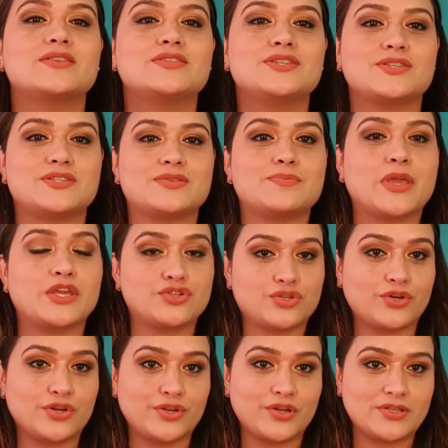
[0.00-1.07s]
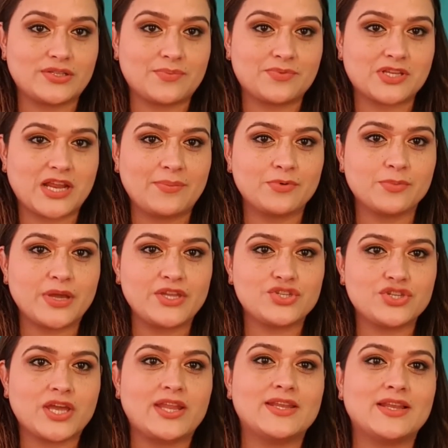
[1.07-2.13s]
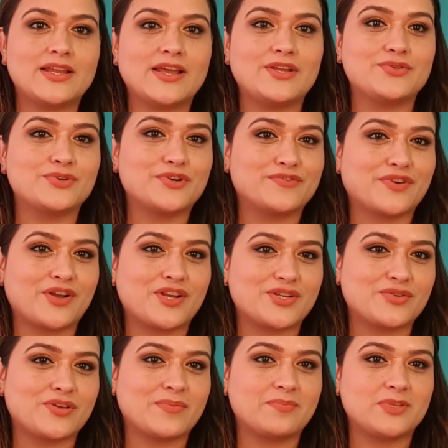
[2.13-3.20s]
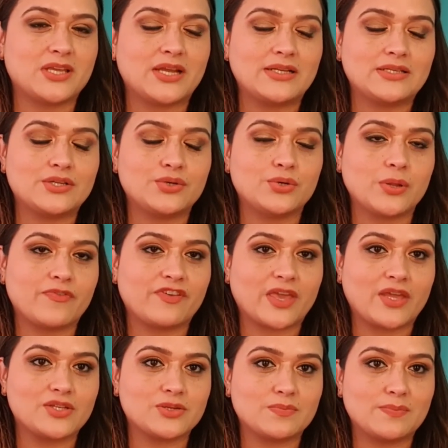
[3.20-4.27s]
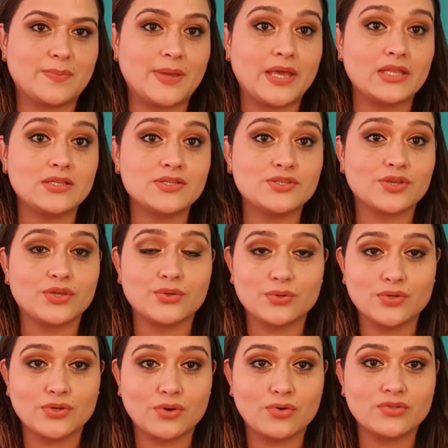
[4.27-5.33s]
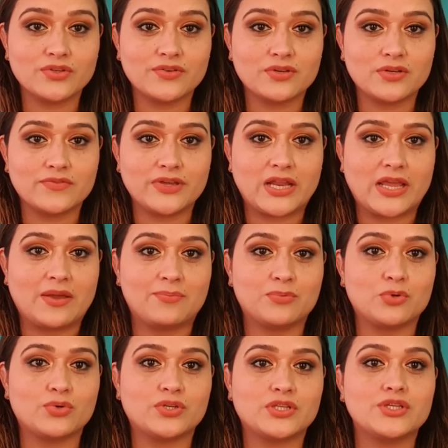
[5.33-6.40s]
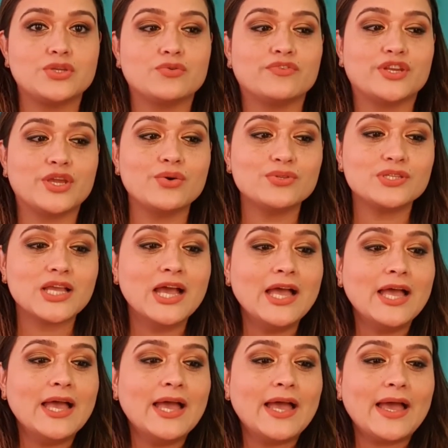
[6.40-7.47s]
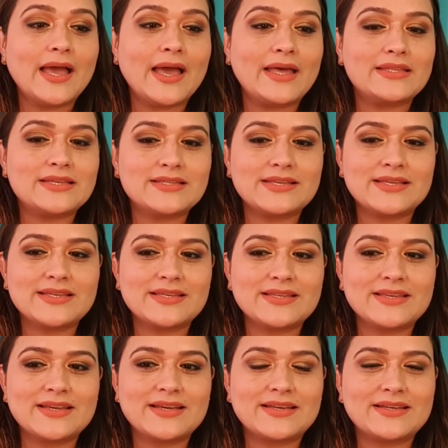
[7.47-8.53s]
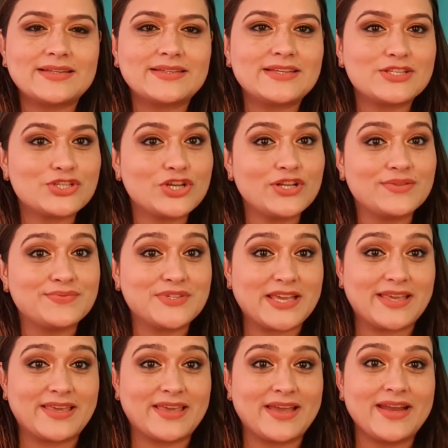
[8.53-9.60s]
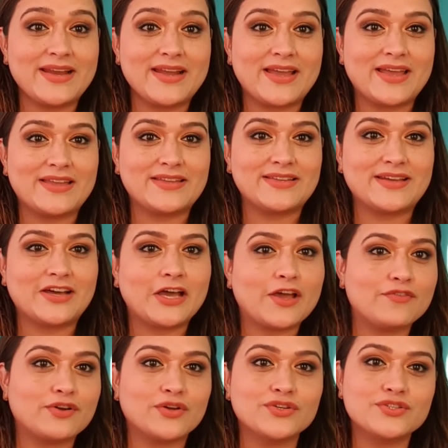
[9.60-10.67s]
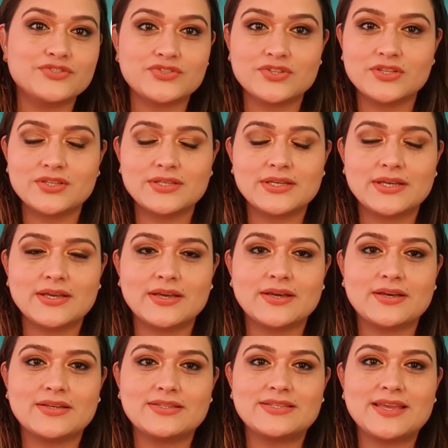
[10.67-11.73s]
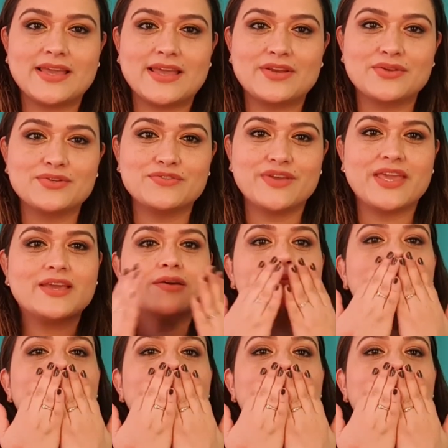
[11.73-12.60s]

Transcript: Just make sure you are subscribed to my channel, and do not forget to hit the notification bell so you know when I upload the new videos. And I think that's all. Take care, and have a good day and good week.